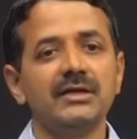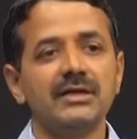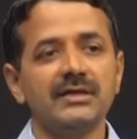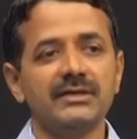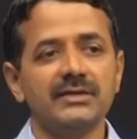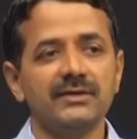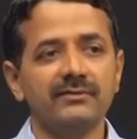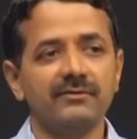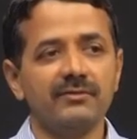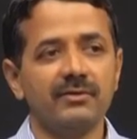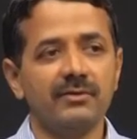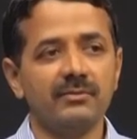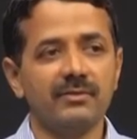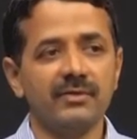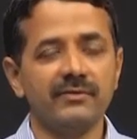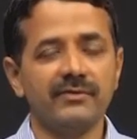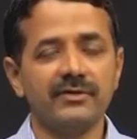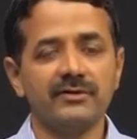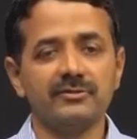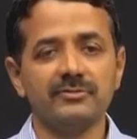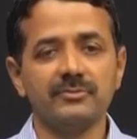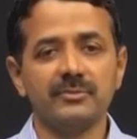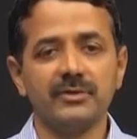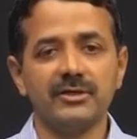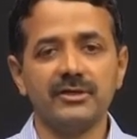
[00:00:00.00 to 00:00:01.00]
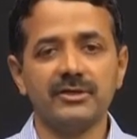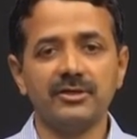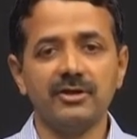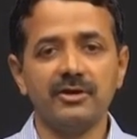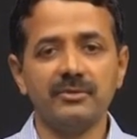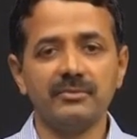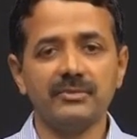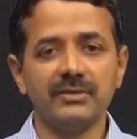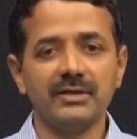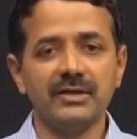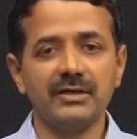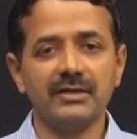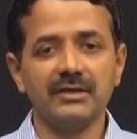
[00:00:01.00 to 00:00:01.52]
in the form of autosomal
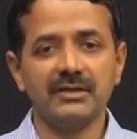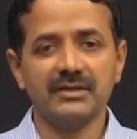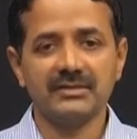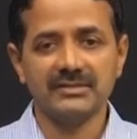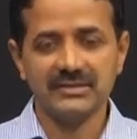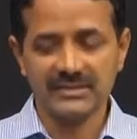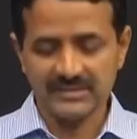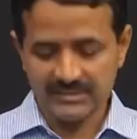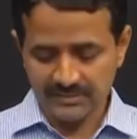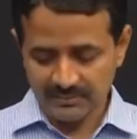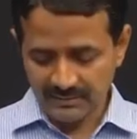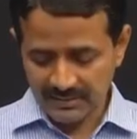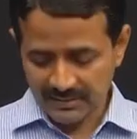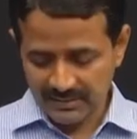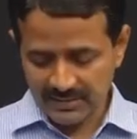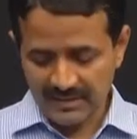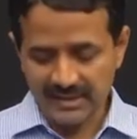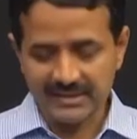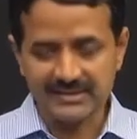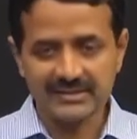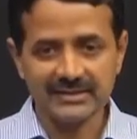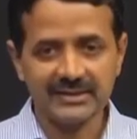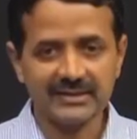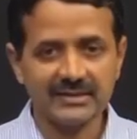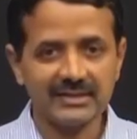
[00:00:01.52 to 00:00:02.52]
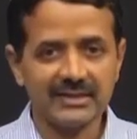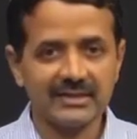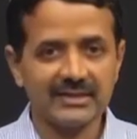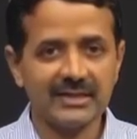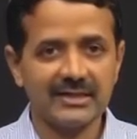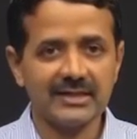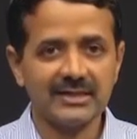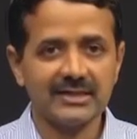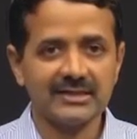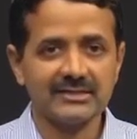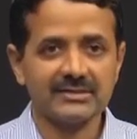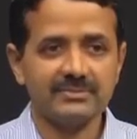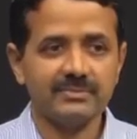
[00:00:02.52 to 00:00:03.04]
dominant, recessive and X-linked
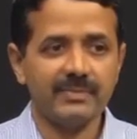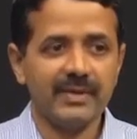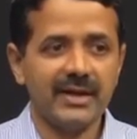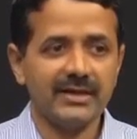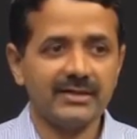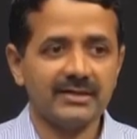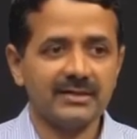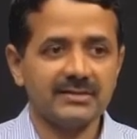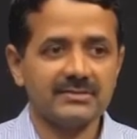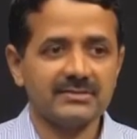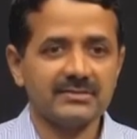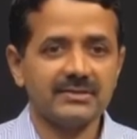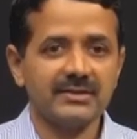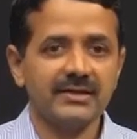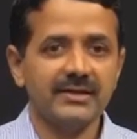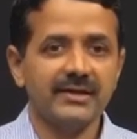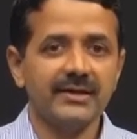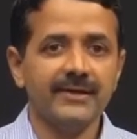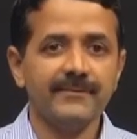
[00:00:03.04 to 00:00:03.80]
inheritance patterns.